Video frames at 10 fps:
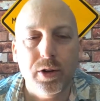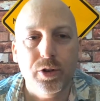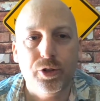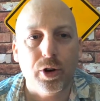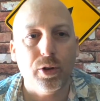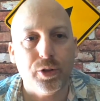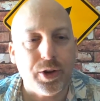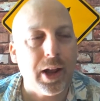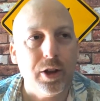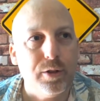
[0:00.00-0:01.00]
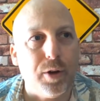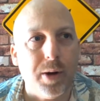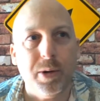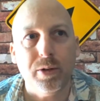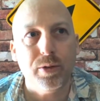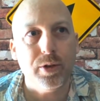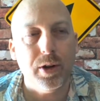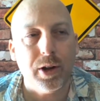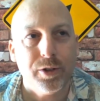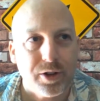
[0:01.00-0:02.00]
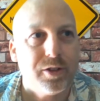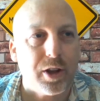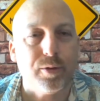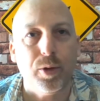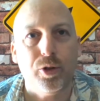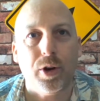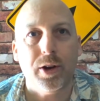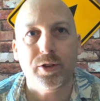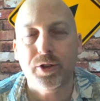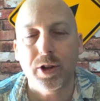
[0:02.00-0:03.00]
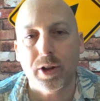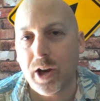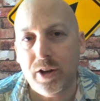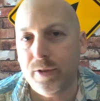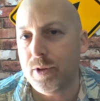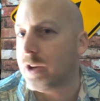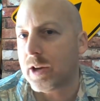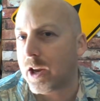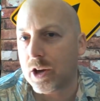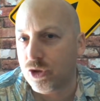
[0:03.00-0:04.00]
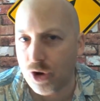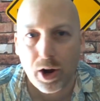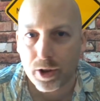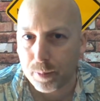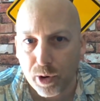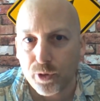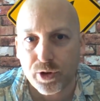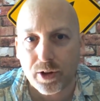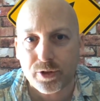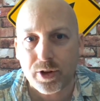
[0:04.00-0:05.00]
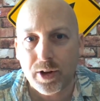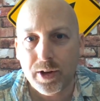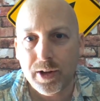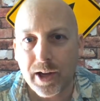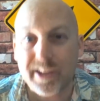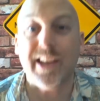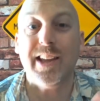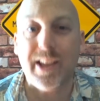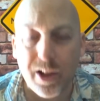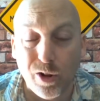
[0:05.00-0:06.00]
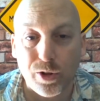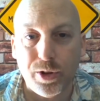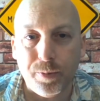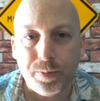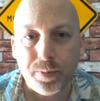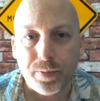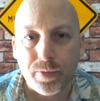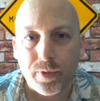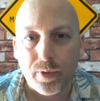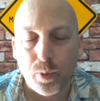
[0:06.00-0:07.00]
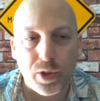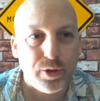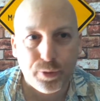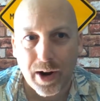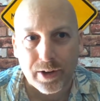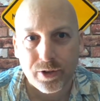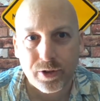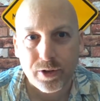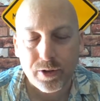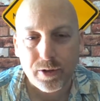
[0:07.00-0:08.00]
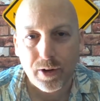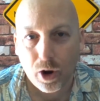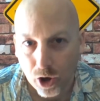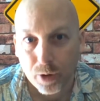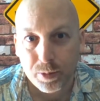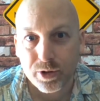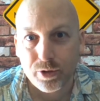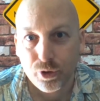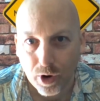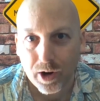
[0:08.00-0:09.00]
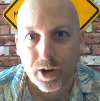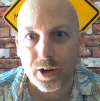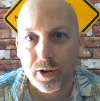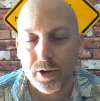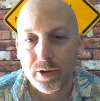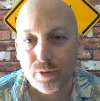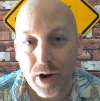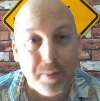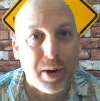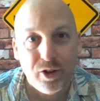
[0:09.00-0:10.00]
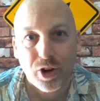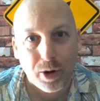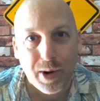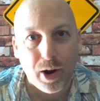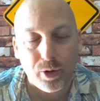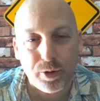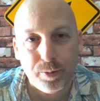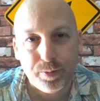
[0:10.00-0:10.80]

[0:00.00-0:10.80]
Gerald Stanley's farm and unsuccessfully trying to steal an ATV and getting shot in the process and getting killed with his friends, armed, drunk, rampaging around.